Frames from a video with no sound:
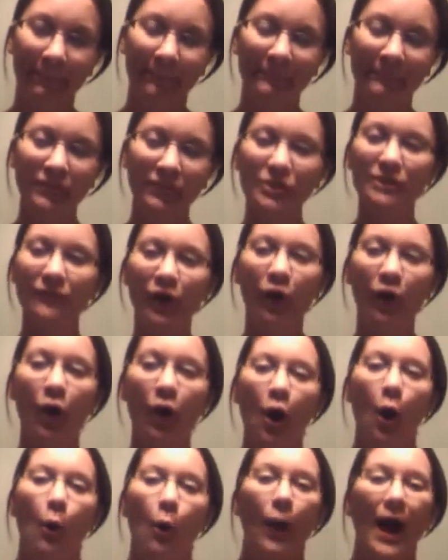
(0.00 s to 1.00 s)
First of all,
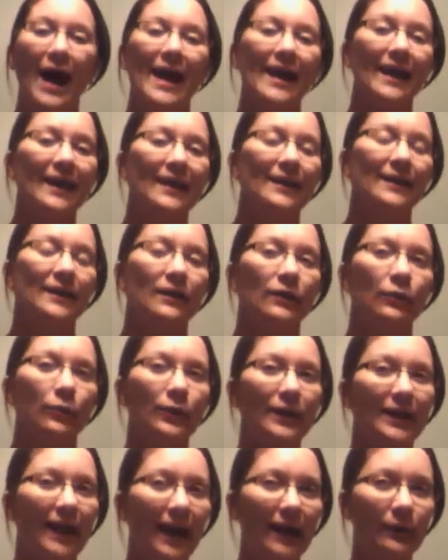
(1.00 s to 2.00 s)
why
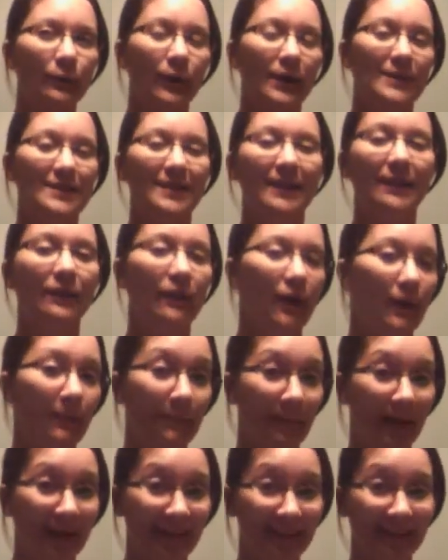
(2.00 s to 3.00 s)
would God want to hear
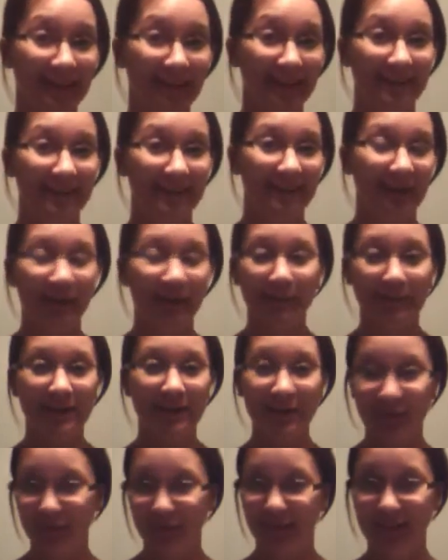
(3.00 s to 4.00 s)
our
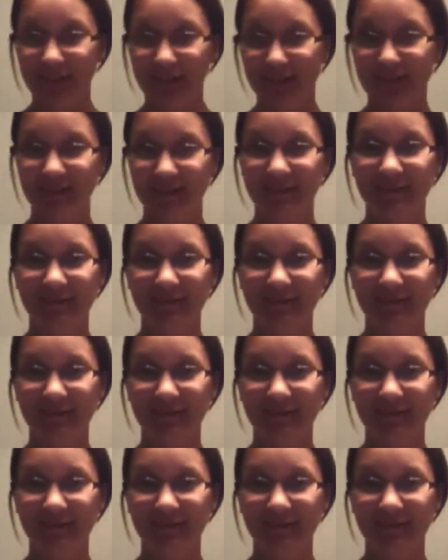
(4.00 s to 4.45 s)
miseries?